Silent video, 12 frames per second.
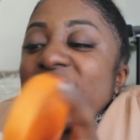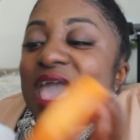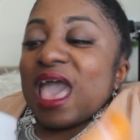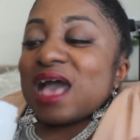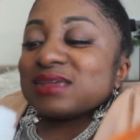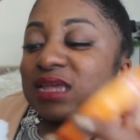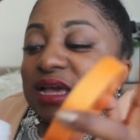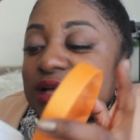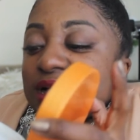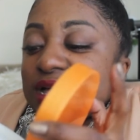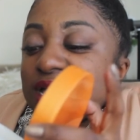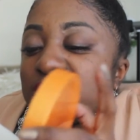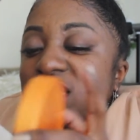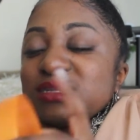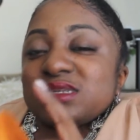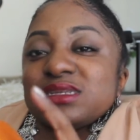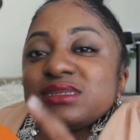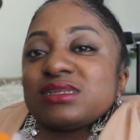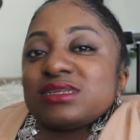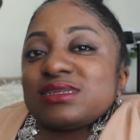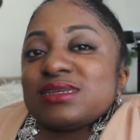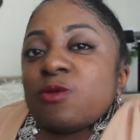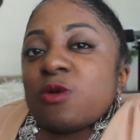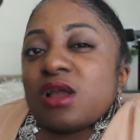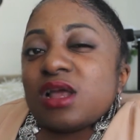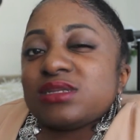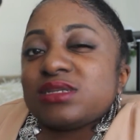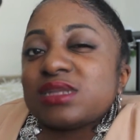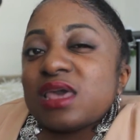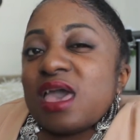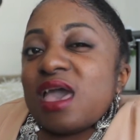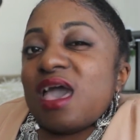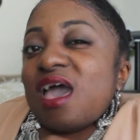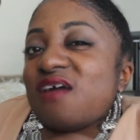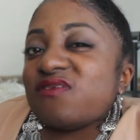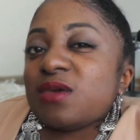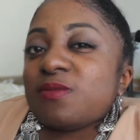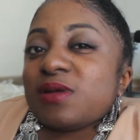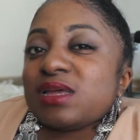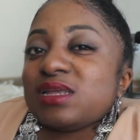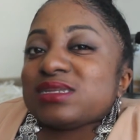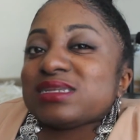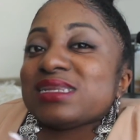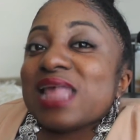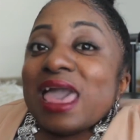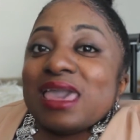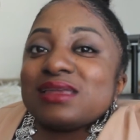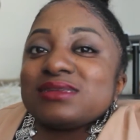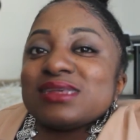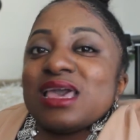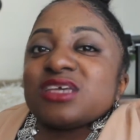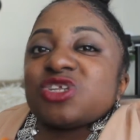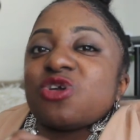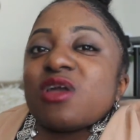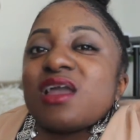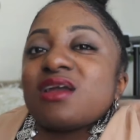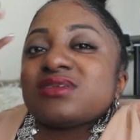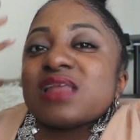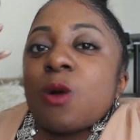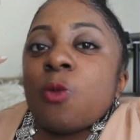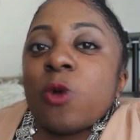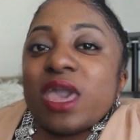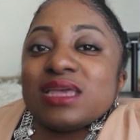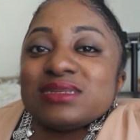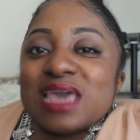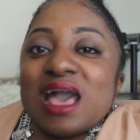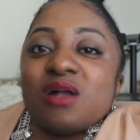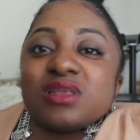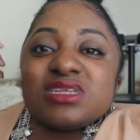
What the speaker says: it has like a good consistency where it's heavy but it's light, so your hair is not weighed down.